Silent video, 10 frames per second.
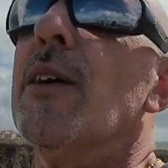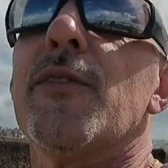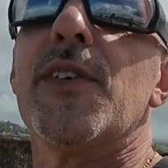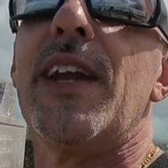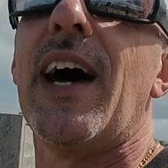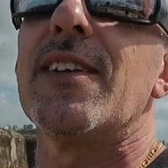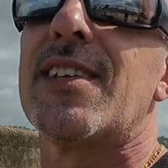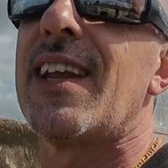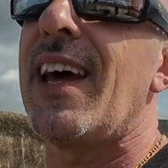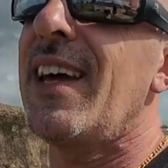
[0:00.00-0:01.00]
For now,
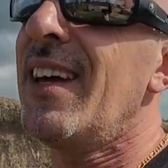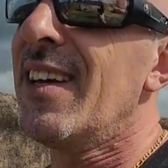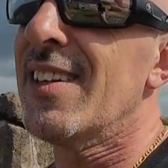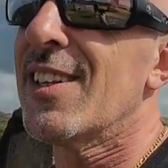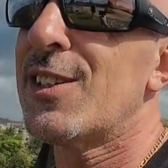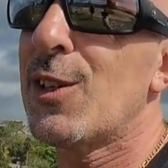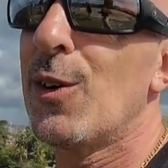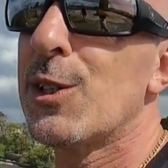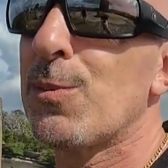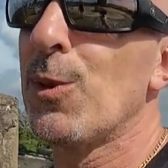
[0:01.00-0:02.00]
today, let's go
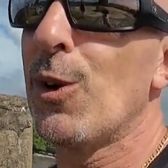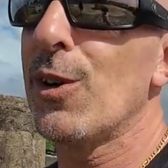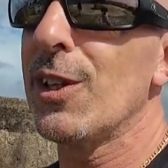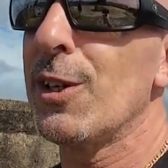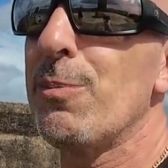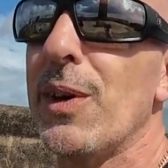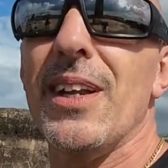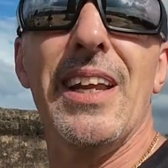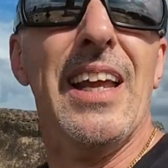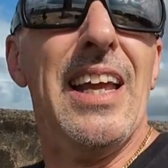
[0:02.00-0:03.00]
explore a little
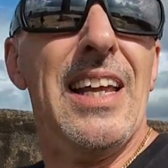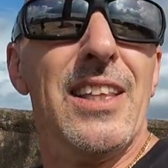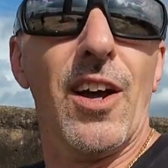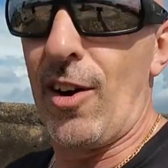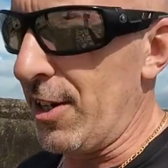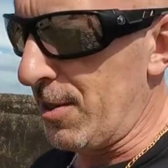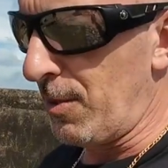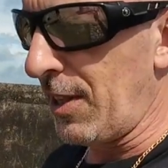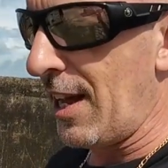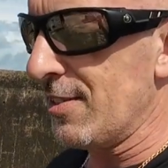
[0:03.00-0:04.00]
bit. There are some
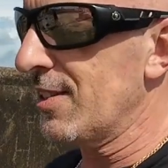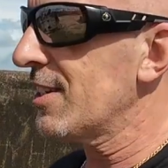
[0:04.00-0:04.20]
clouds in